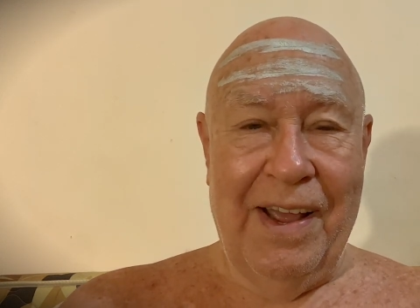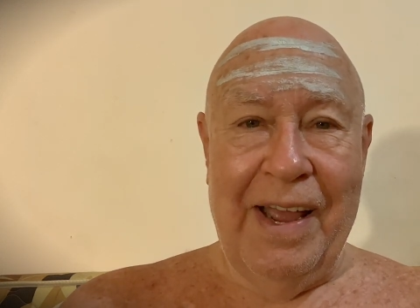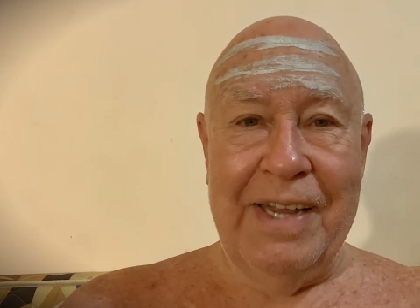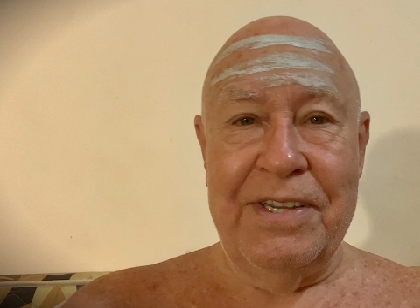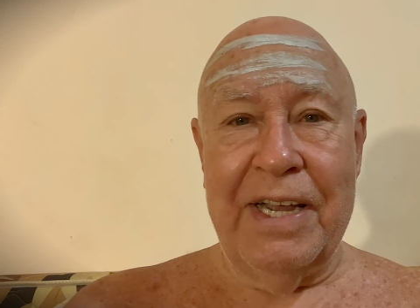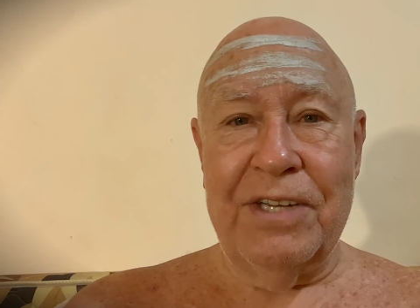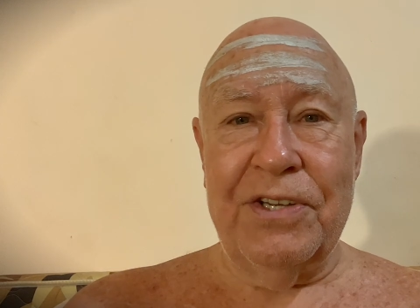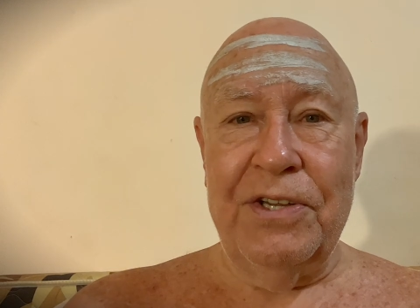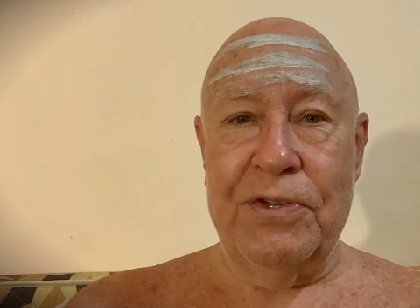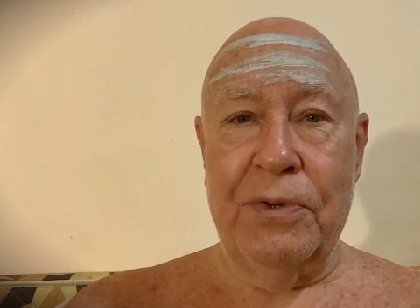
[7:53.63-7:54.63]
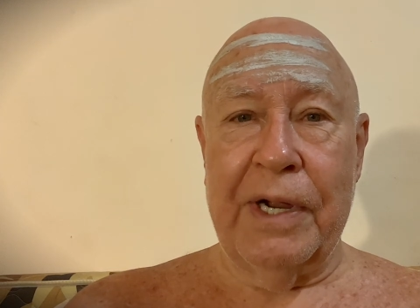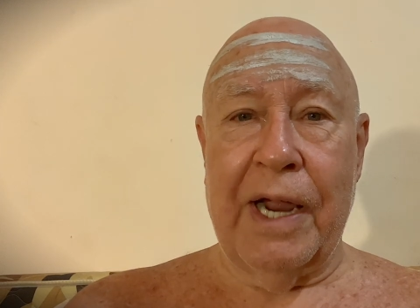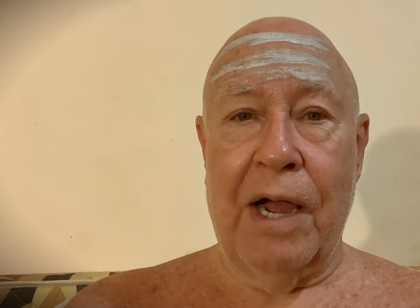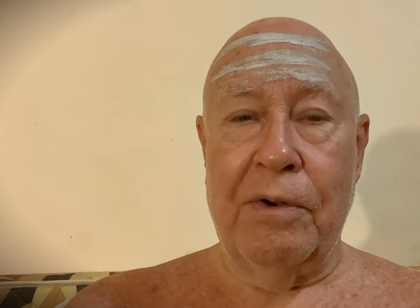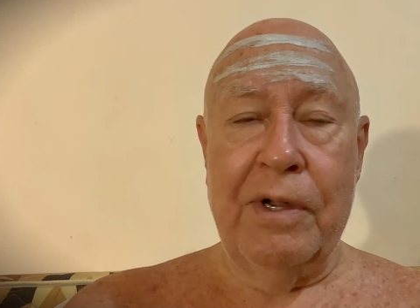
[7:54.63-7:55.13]
and takes into
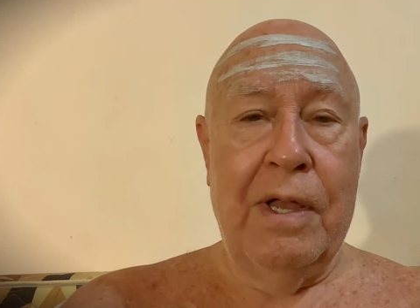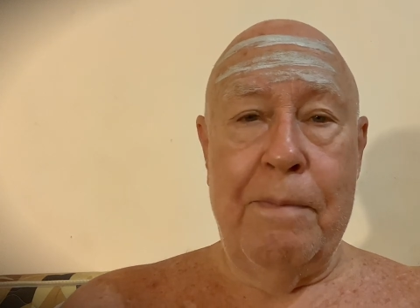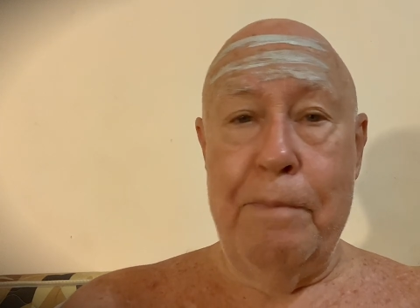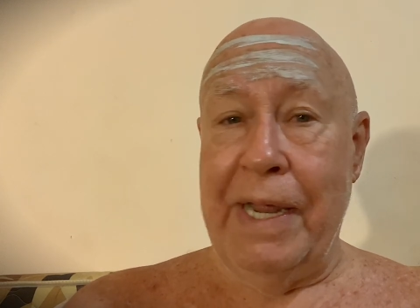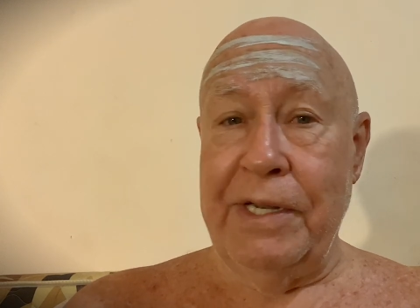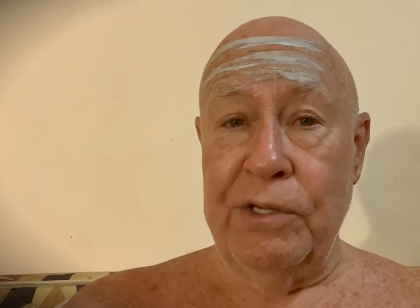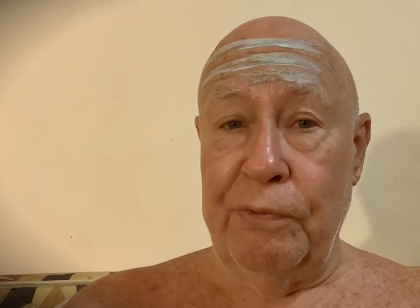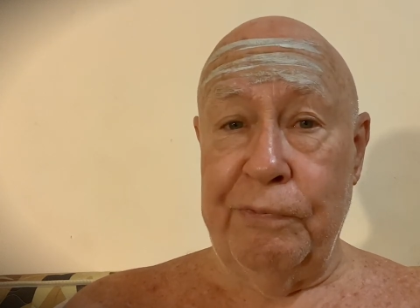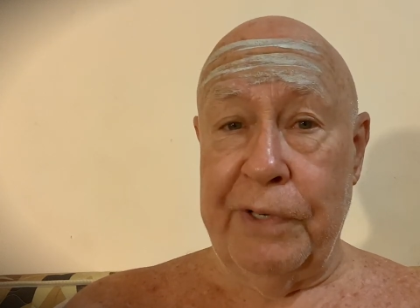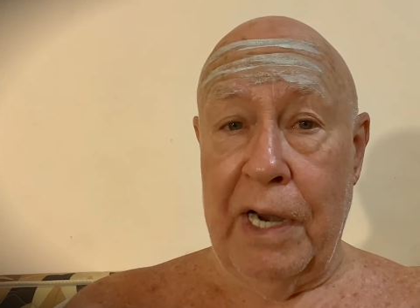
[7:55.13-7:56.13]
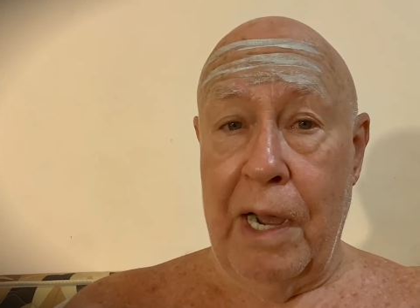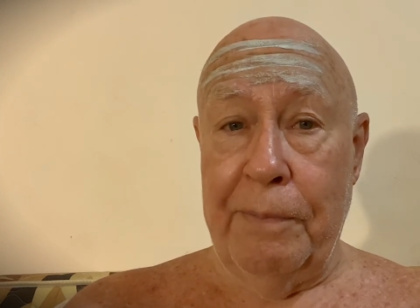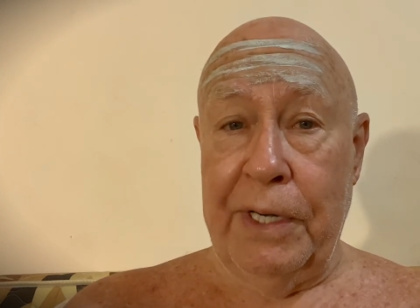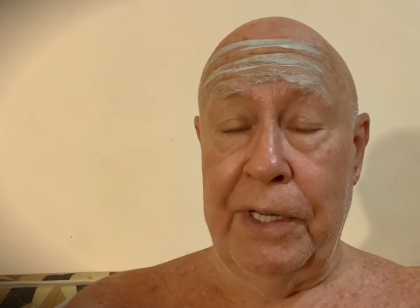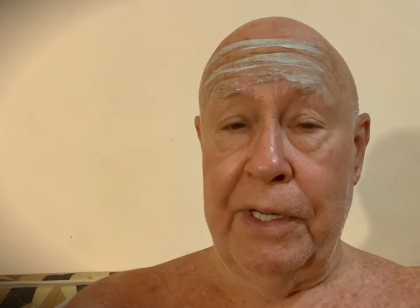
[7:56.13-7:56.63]
account mental
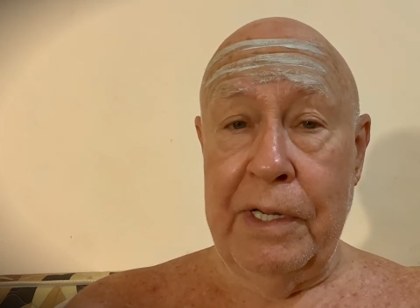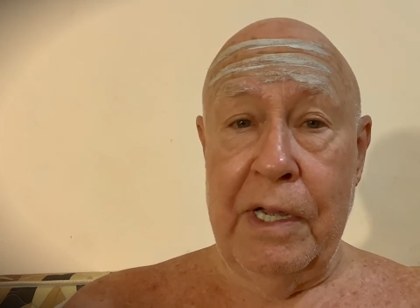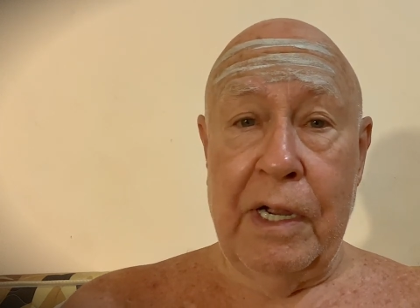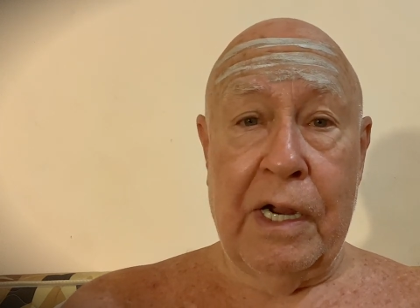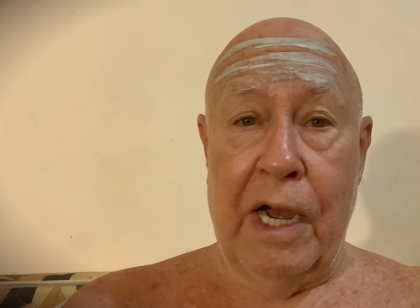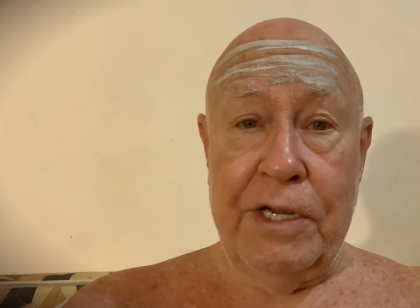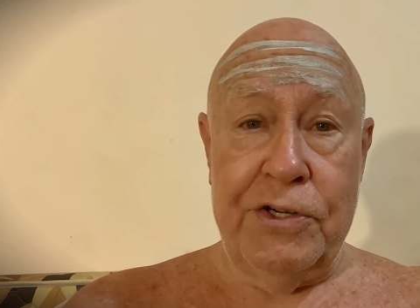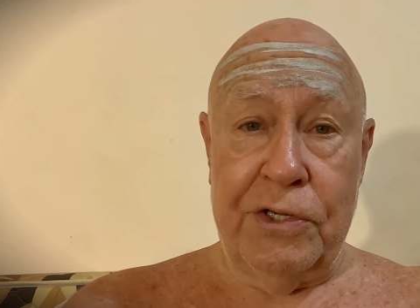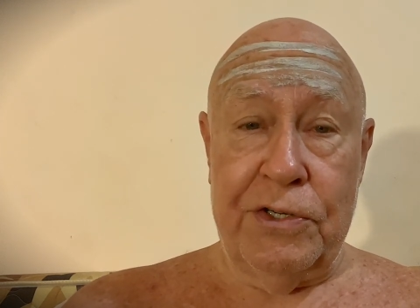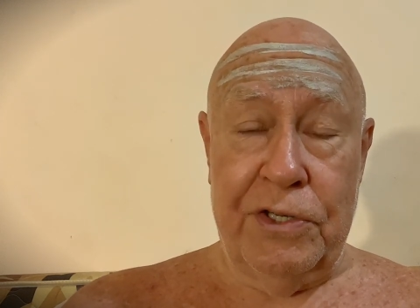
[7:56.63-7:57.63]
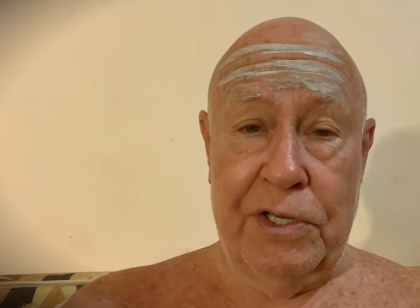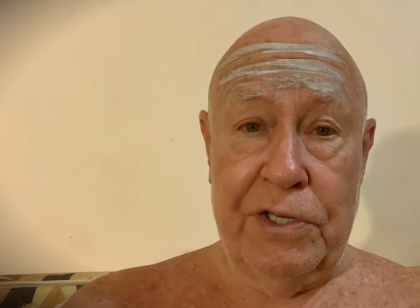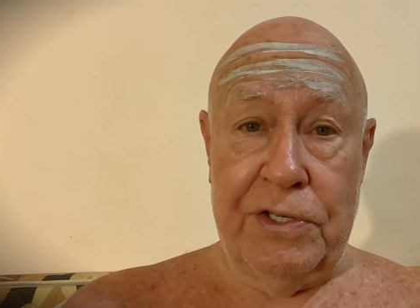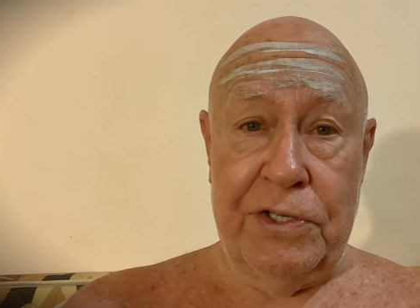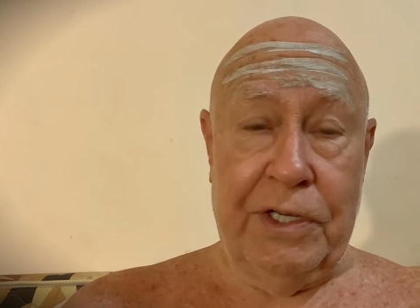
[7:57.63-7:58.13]
phenomena,
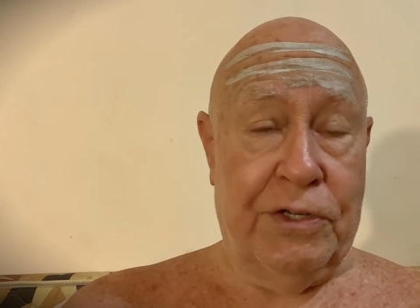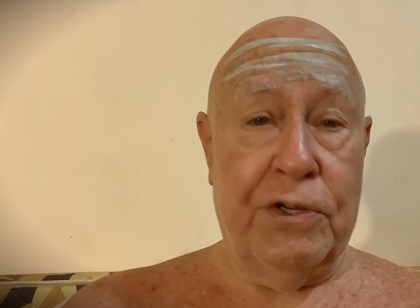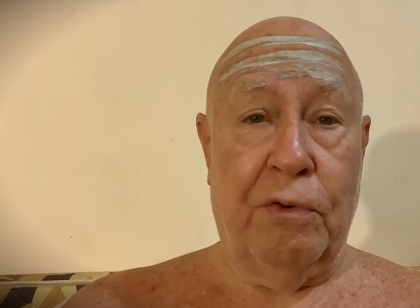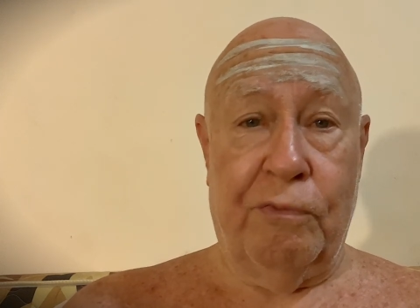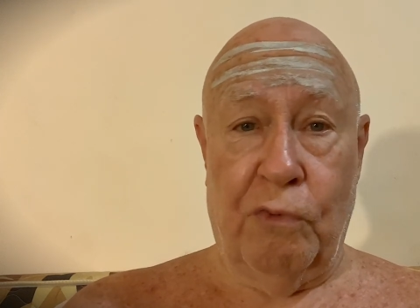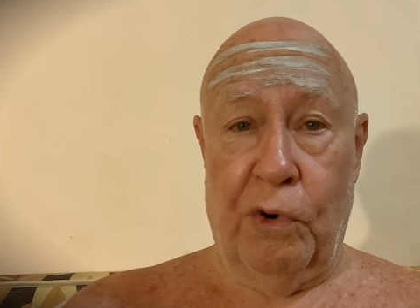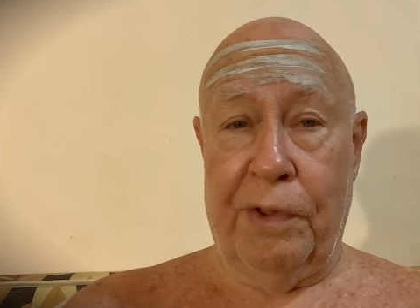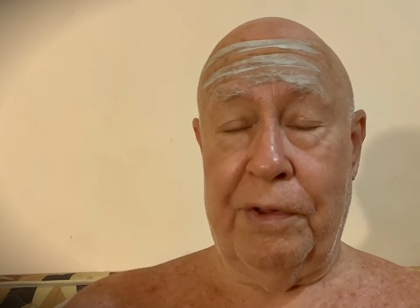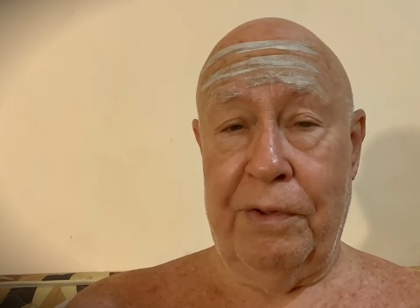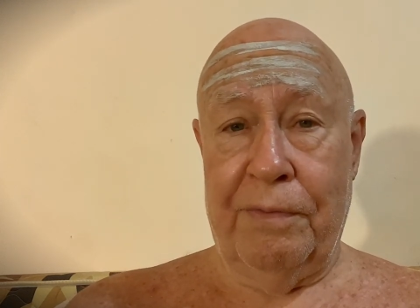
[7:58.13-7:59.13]
consciousness, and so forth.